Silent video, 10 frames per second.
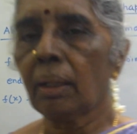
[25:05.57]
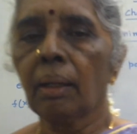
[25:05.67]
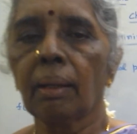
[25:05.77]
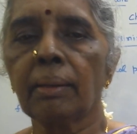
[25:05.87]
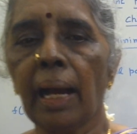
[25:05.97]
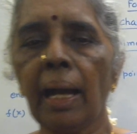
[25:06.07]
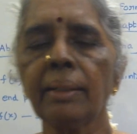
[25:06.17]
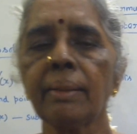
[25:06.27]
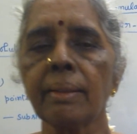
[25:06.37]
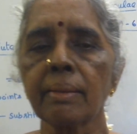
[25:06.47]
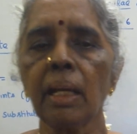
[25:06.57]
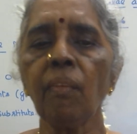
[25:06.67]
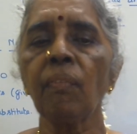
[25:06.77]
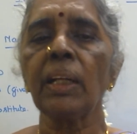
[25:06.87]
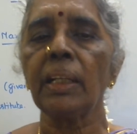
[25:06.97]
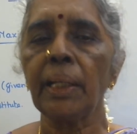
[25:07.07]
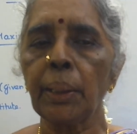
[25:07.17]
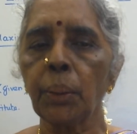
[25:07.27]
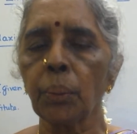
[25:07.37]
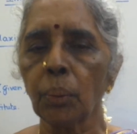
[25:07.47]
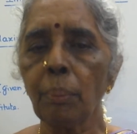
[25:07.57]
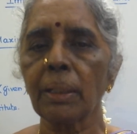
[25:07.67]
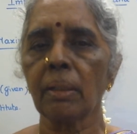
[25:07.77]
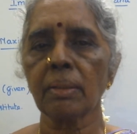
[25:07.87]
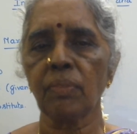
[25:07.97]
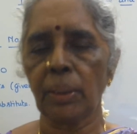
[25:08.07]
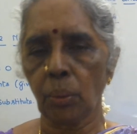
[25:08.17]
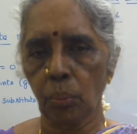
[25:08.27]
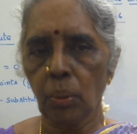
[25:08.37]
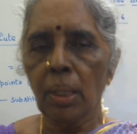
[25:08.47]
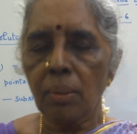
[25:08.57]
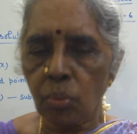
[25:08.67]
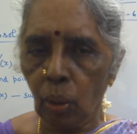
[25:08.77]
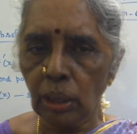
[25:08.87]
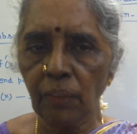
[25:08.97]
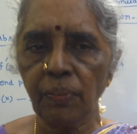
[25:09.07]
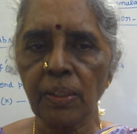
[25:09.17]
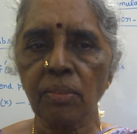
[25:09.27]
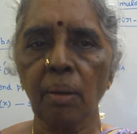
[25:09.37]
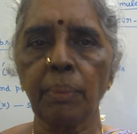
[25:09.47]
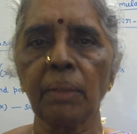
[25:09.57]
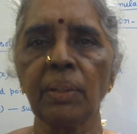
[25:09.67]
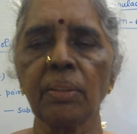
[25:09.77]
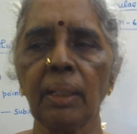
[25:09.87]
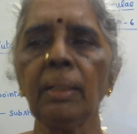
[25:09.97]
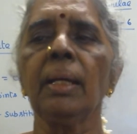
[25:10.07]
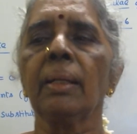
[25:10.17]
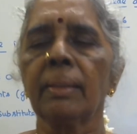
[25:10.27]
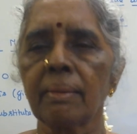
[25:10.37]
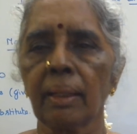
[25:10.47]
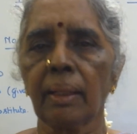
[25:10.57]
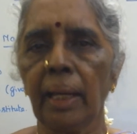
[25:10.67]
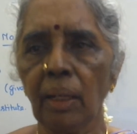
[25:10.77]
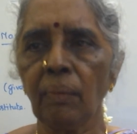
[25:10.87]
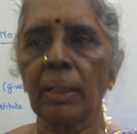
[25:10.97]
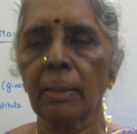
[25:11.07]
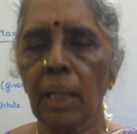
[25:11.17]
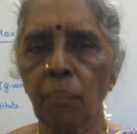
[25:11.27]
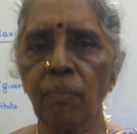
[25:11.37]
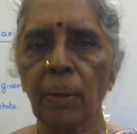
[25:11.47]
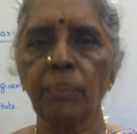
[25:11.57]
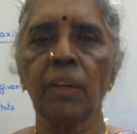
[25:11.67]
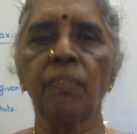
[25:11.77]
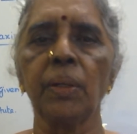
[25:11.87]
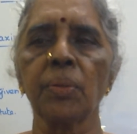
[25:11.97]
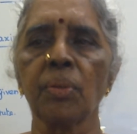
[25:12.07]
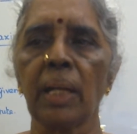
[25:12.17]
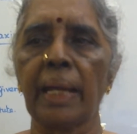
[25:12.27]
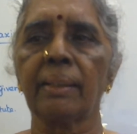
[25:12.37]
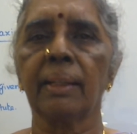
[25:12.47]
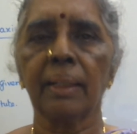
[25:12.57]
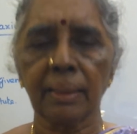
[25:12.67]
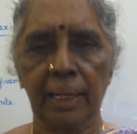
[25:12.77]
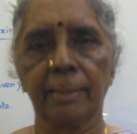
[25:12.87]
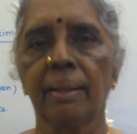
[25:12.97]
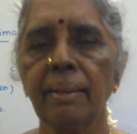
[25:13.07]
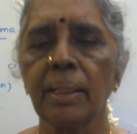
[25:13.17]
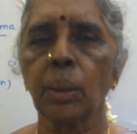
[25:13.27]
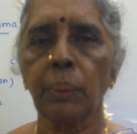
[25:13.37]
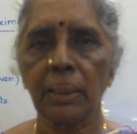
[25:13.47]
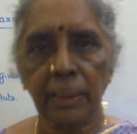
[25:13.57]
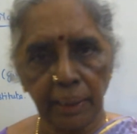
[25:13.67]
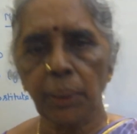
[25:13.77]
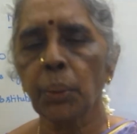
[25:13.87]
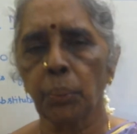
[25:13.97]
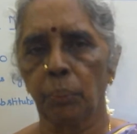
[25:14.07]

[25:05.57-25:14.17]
that itself will lead you, because when you solve the first subdivision, the second will come from the first, like that, it will lead you.